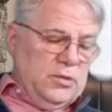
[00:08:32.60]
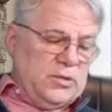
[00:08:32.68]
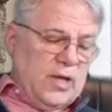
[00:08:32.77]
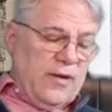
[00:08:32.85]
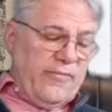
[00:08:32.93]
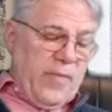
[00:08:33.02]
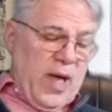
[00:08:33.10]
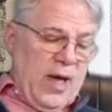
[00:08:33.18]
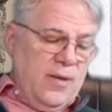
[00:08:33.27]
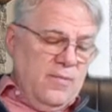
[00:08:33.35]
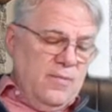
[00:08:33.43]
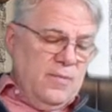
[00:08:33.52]
Son of
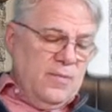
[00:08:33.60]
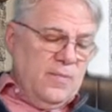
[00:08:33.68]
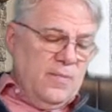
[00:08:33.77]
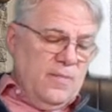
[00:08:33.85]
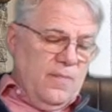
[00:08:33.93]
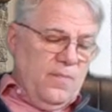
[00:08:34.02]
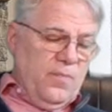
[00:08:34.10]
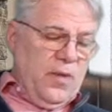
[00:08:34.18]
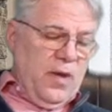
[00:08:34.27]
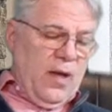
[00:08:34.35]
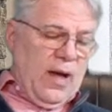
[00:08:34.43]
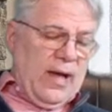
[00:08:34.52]
man,
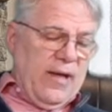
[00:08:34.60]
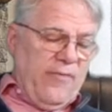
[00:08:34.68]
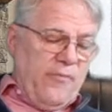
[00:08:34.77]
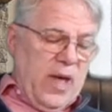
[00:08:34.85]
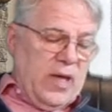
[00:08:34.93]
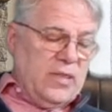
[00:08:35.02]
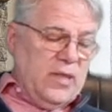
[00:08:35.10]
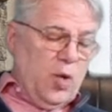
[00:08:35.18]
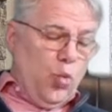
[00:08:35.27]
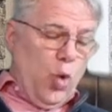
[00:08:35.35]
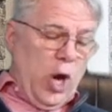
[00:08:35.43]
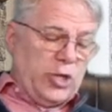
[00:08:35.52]
I have made thee
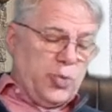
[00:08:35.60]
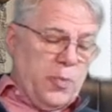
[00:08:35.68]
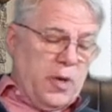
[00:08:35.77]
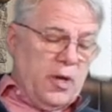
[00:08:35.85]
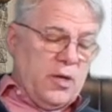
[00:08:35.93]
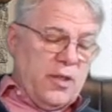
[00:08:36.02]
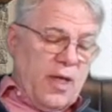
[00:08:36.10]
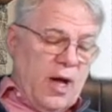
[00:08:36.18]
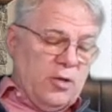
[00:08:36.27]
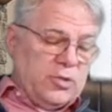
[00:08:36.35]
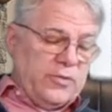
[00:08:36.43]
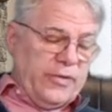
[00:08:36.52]
a watchman unto the
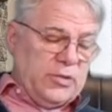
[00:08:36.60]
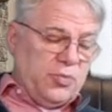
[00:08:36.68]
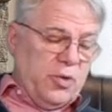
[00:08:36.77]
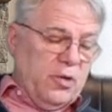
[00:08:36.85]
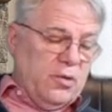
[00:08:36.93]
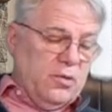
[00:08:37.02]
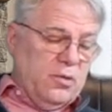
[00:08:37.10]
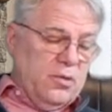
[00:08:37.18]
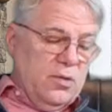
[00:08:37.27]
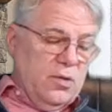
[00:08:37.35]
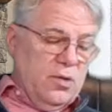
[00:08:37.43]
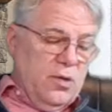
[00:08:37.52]
house of Israel.
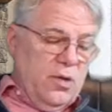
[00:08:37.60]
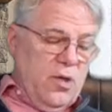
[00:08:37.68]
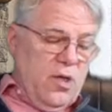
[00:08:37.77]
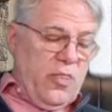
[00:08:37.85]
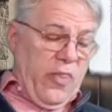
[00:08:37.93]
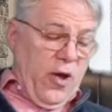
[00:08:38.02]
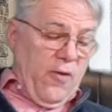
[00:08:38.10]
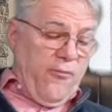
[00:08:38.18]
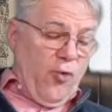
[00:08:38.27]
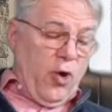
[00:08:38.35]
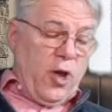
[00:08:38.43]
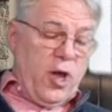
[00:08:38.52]

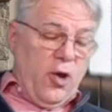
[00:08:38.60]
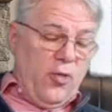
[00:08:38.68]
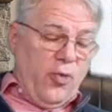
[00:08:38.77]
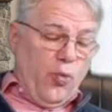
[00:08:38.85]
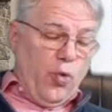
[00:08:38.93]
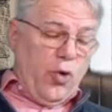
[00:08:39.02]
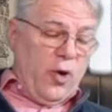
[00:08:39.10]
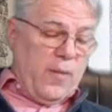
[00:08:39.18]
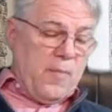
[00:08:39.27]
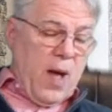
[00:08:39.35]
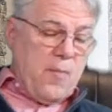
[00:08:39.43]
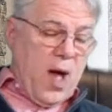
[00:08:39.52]
Therefore hear the word
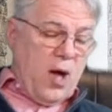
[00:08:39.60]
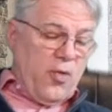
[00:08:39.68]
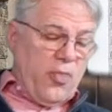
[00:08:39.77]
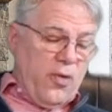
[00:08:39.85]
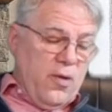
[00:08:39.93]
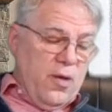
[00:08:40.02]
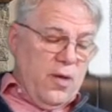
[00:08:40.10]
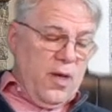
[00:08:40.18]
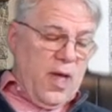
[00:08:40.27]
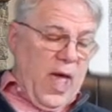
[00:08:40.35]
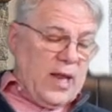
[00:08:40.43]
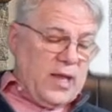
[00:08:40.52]
at my mouth,
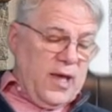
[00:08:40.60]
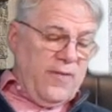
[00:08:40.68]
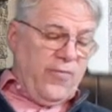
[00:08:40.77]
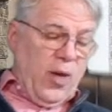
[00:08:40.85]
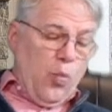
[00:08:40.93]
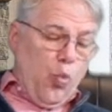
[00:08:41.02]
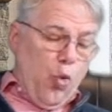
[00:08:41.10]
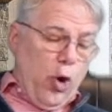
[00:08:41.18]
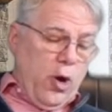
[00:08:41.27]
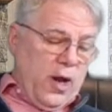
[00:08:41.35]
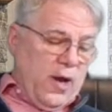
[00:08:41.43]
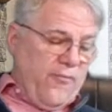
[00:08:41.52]
and give them
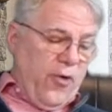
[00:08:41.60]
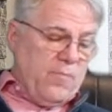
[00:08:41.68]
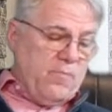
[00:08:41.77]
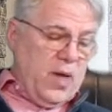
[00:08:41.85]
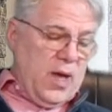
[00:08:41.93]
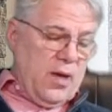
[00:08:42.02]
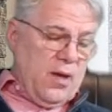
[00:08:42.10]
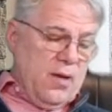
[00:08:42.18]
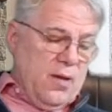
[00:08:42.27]
warning from me.